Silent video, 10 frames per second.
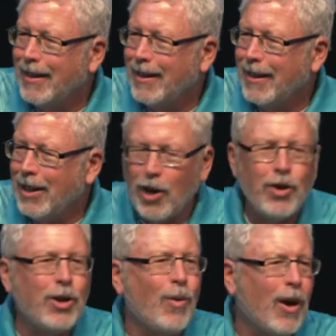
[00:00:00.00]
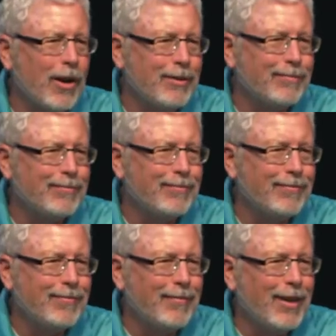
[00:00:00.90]
You know who you are.
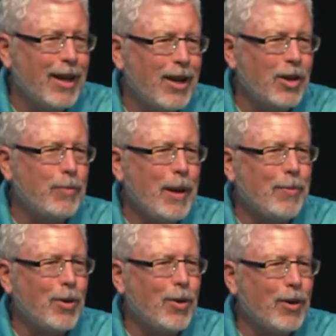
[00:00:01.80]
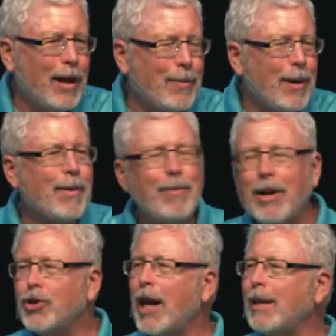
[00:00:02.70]
You're the people who are like, everybody
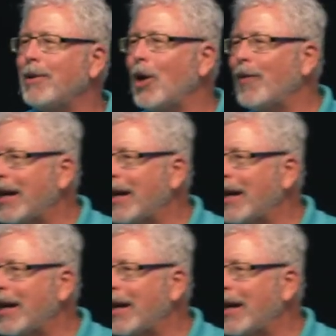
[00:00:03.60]
goes, hey, let me know if I